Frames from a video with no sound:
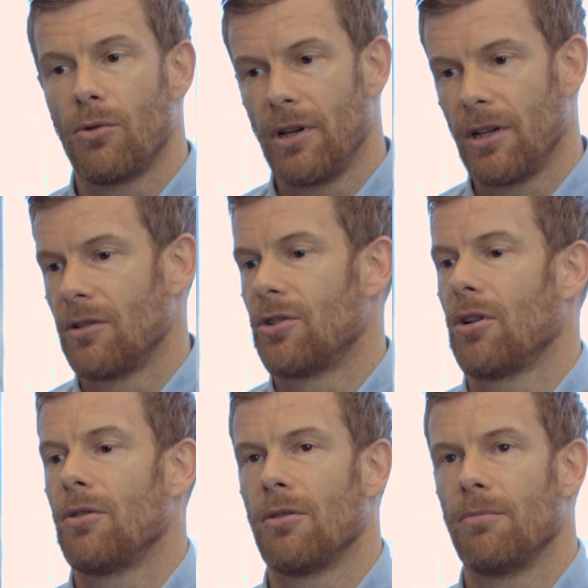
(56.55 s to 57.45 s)
or he could
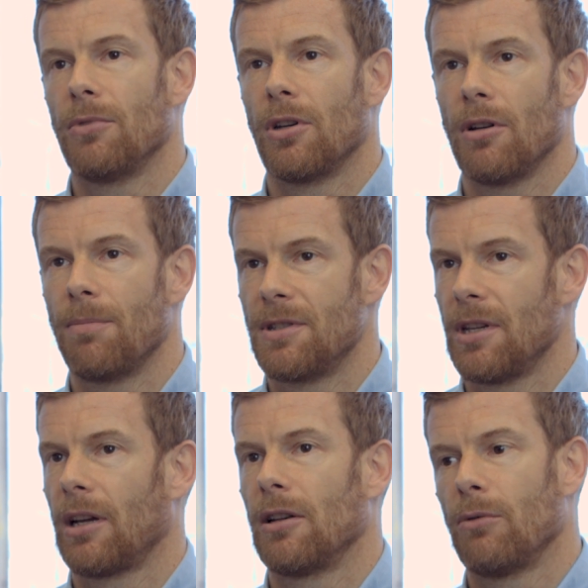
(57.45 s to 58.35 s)
show them, you know, a
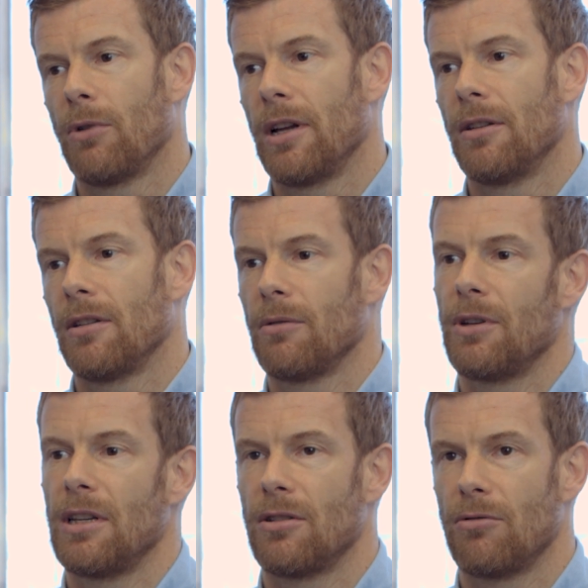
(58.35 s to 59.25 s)
particular way that they
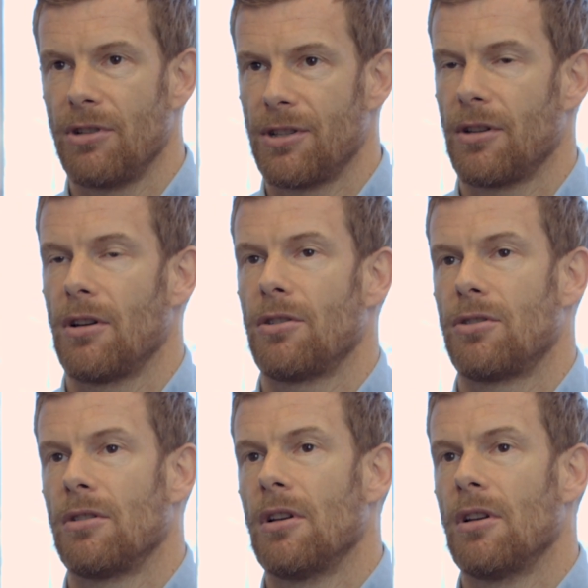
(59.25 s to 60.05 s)
needed to research